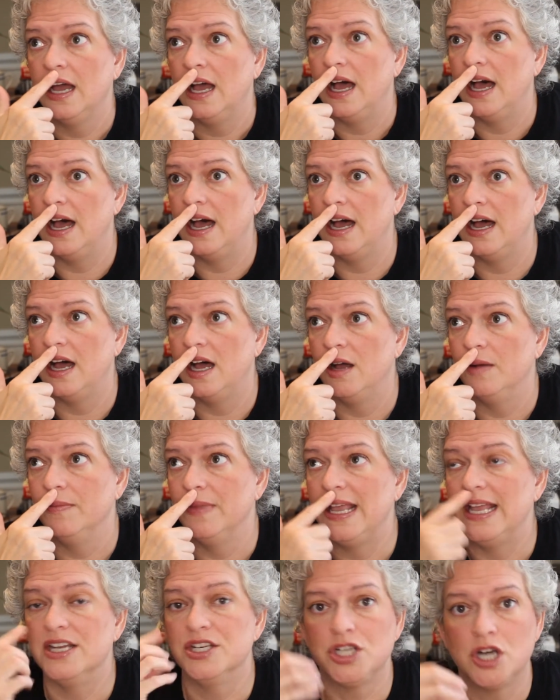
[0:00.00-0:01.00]

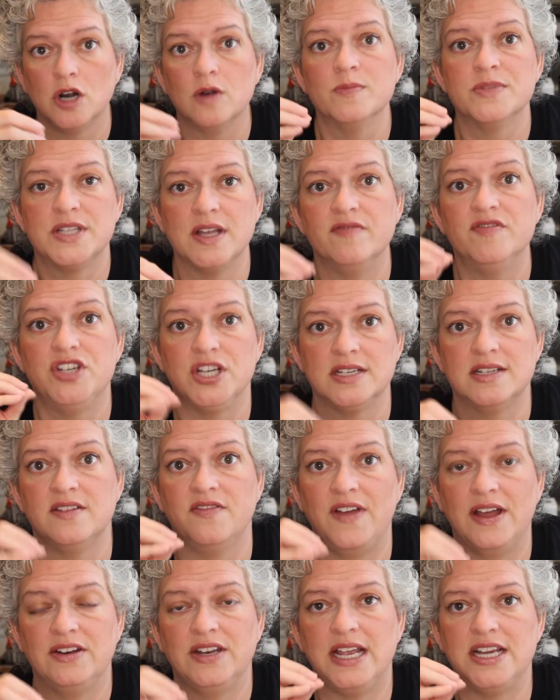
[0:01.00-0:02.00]
in terms of just a
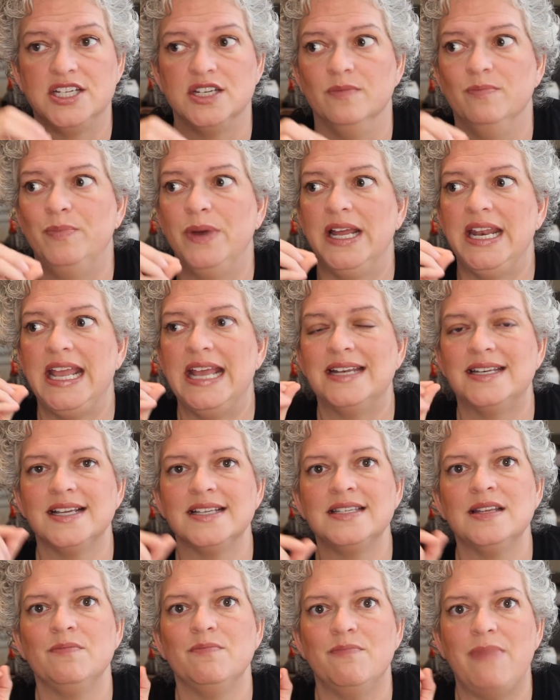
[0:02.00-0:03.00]
foundation, but it
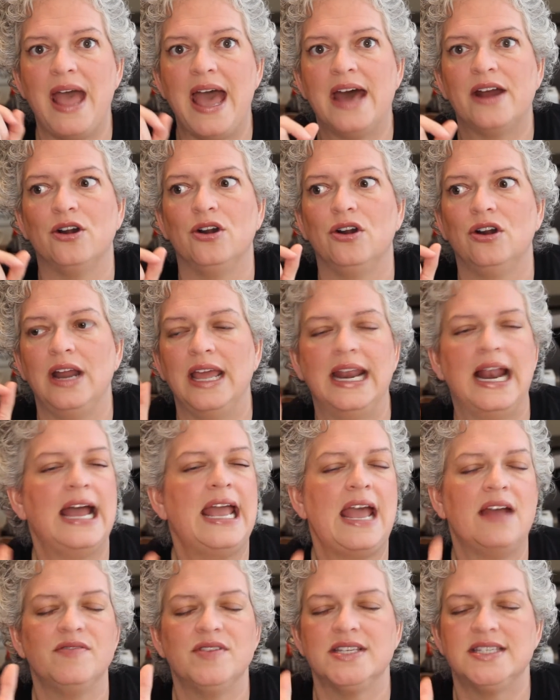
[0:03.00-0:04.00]
doesn't matter, and I
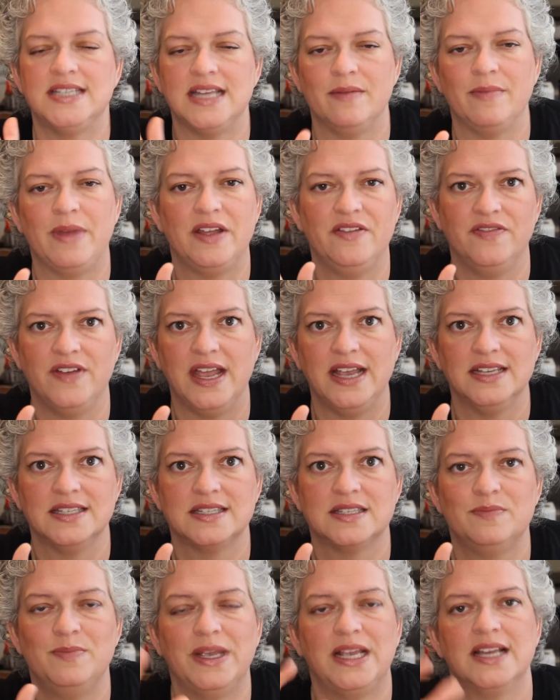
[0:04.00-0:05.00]
have to set my
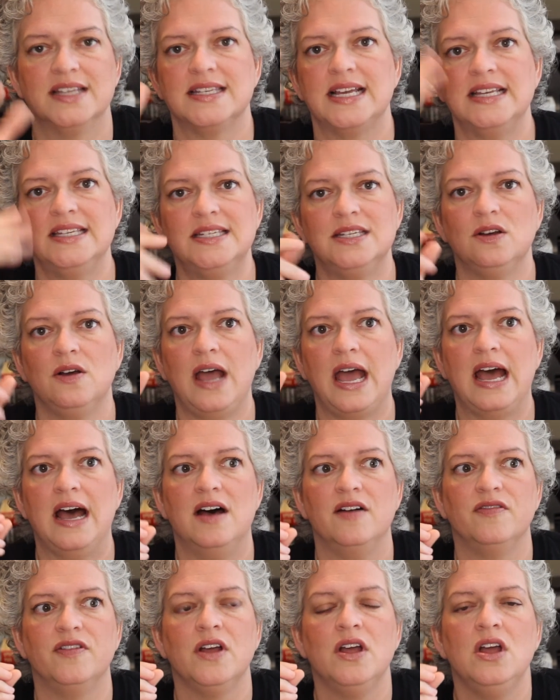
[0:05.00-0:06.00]
face because I still
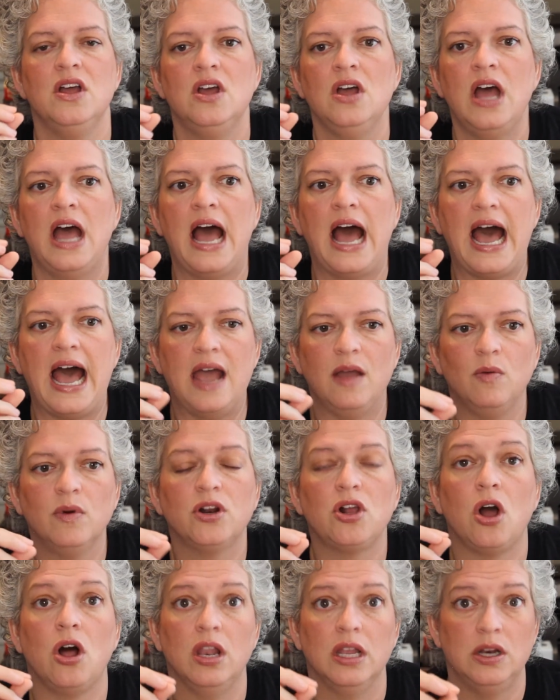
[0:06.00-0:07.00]
have, I would
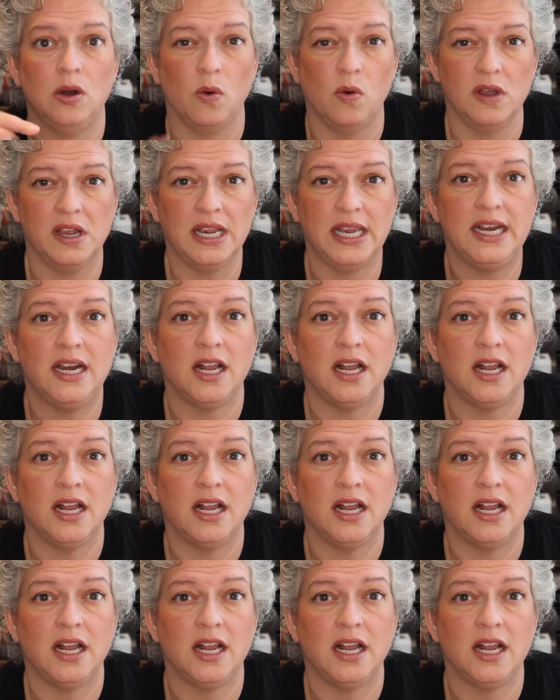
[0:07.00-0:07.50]
call it oily